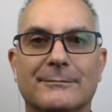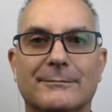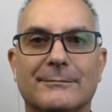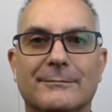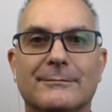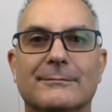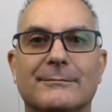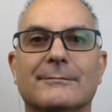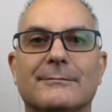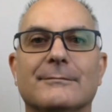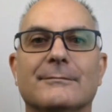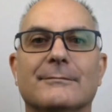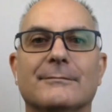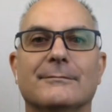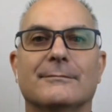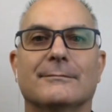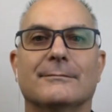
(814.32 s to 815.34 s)

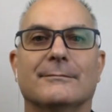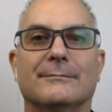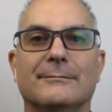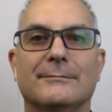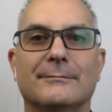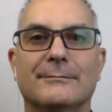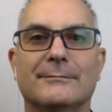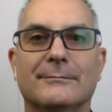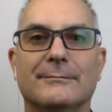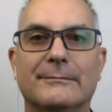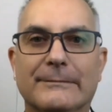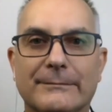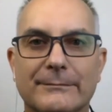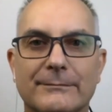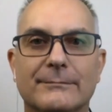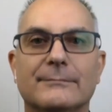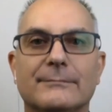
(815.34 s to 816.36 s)

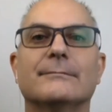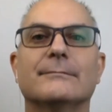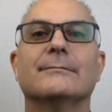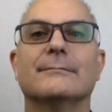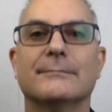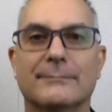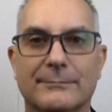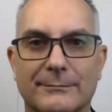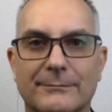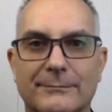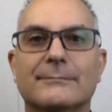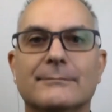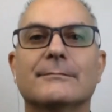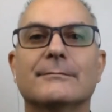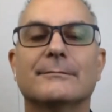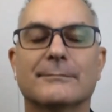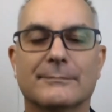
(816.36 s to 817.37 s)

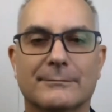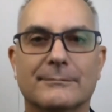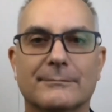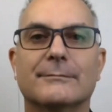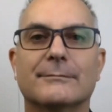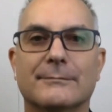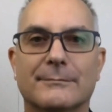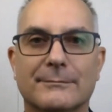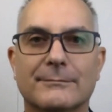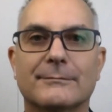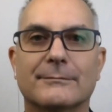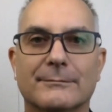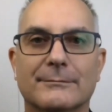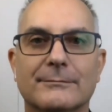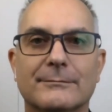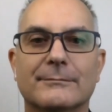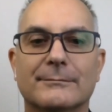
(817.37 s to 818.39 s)

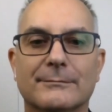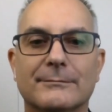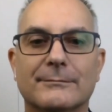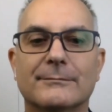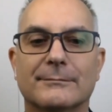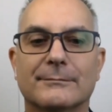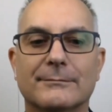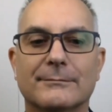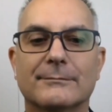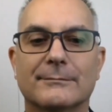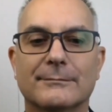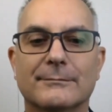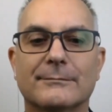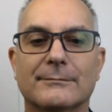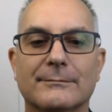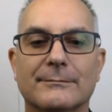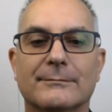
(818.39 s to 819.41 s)

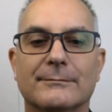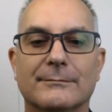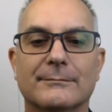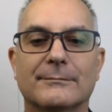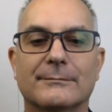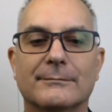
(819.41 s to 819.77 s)
[no speech]